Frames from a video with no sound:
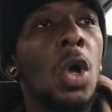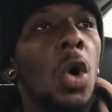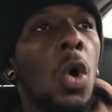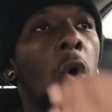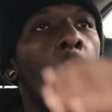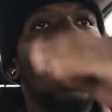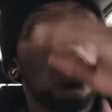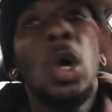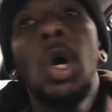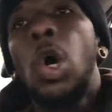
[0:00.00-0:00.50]

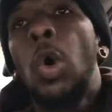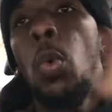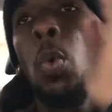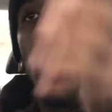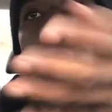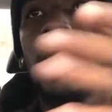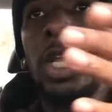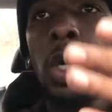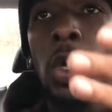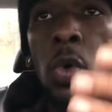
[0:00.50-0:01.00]
or
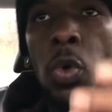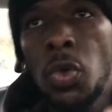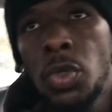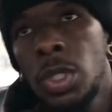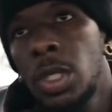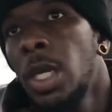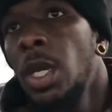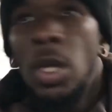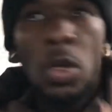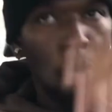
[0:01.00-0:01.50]
one of
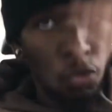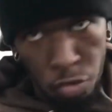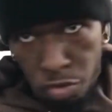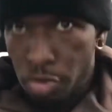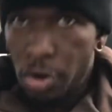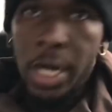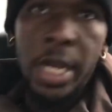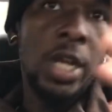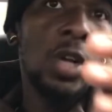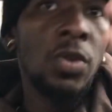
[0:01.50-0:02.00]
those
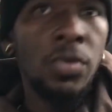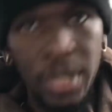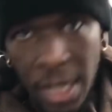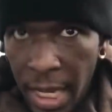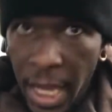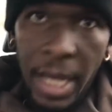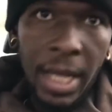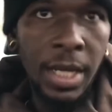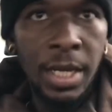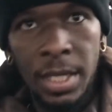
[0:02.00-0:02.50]
real
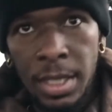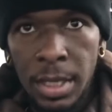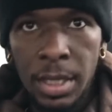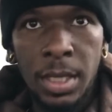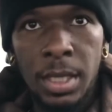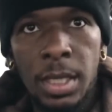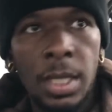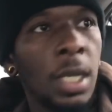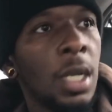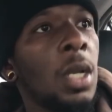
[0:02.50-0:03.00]

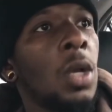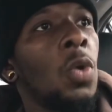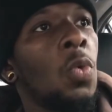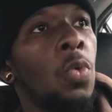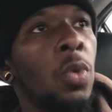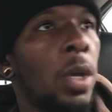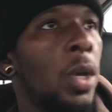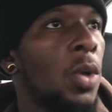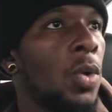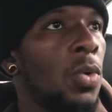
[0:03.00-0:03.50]
niggas
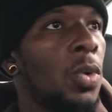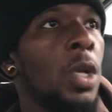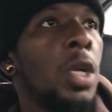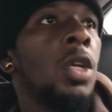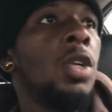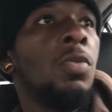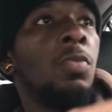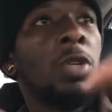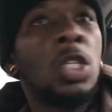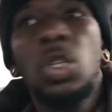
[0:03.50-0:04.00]
will
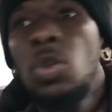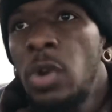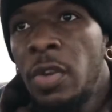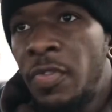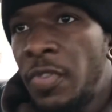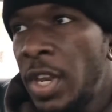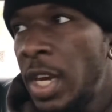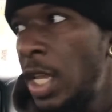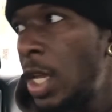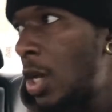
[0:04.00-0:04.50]
shoot a
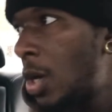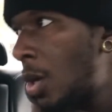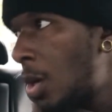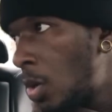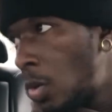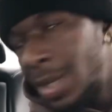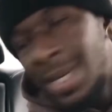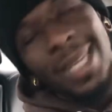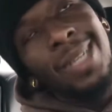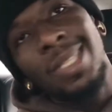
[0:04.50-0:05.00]

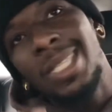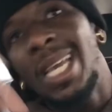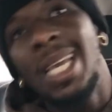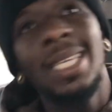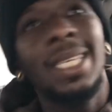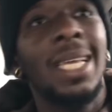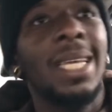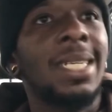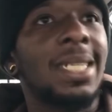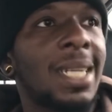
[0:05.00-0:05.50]
video and they'll take
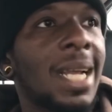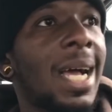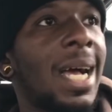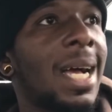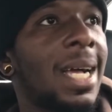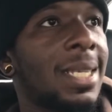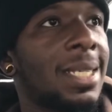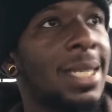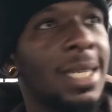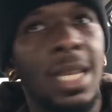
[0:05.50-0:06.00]
their
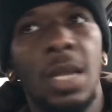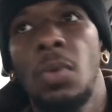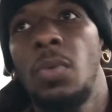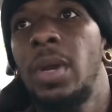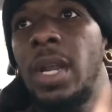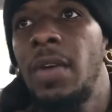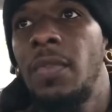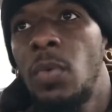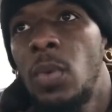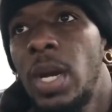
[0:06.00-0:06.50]
shots and then
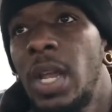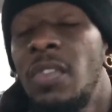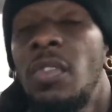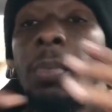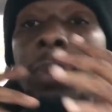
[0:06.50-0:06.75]
whatever, whatever.